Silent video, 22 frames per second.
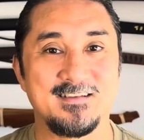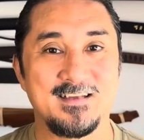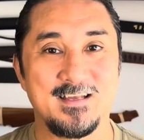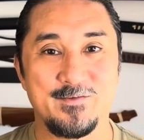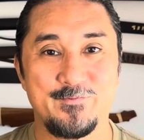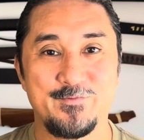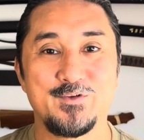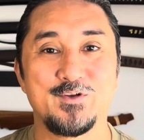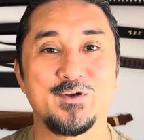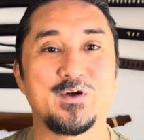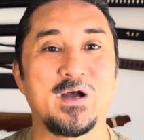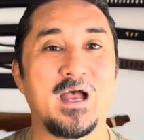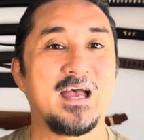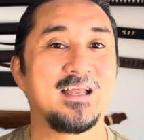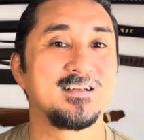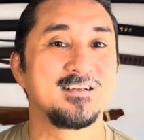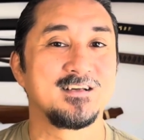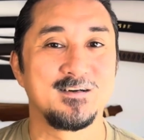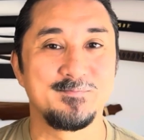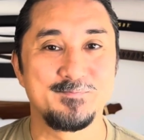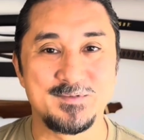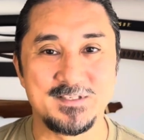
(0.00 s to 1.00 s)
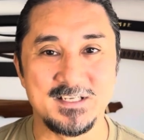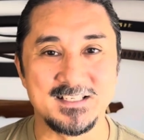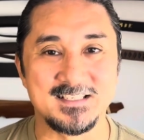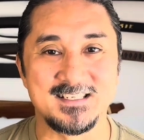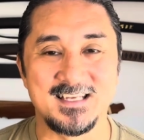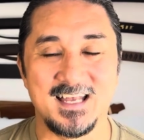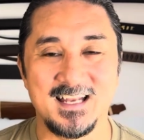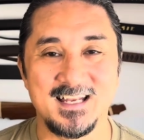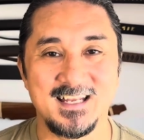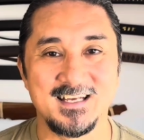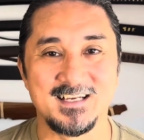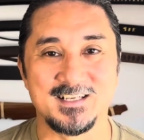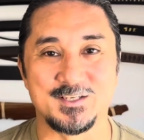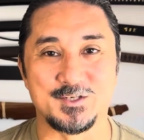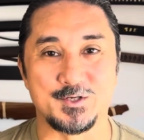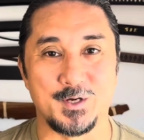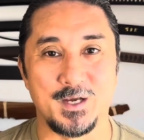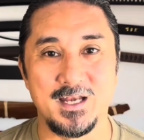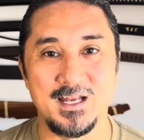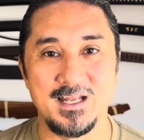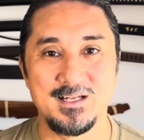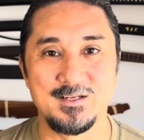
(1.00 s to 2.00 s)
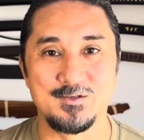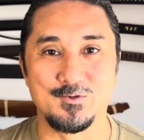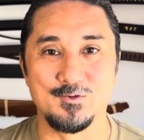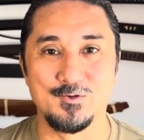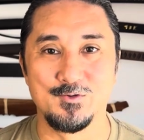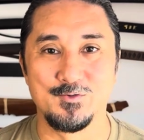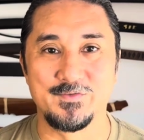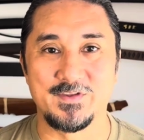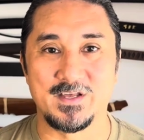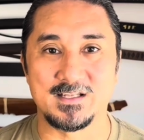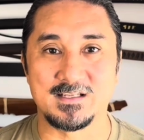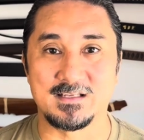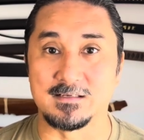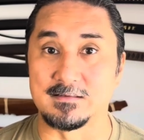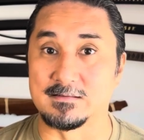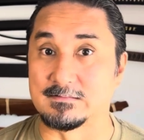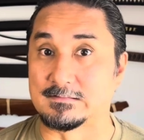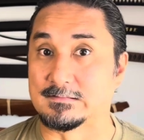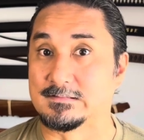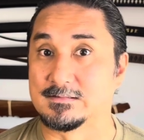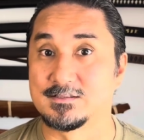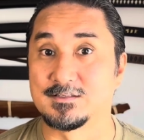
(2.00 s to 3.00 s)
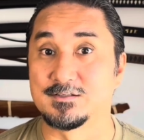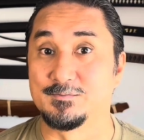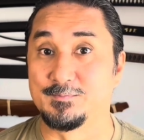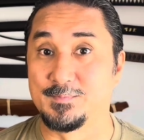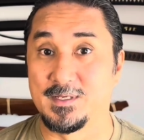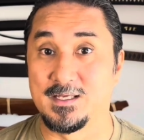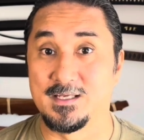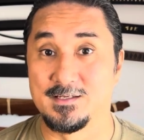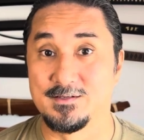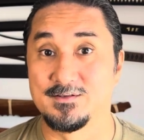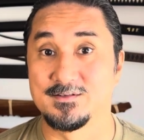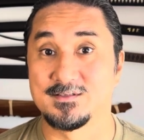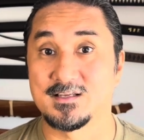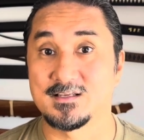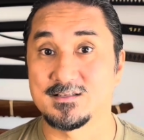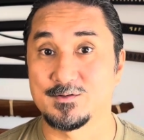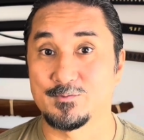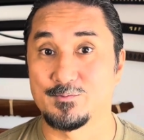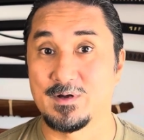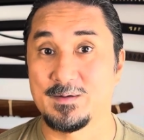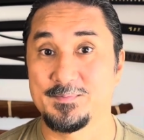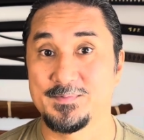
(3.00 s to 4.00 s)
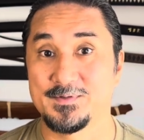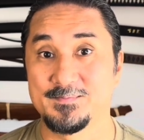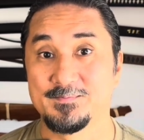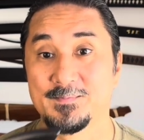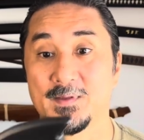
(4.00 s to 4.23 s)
if you end up just getting a training tool that can also be used as a weapon,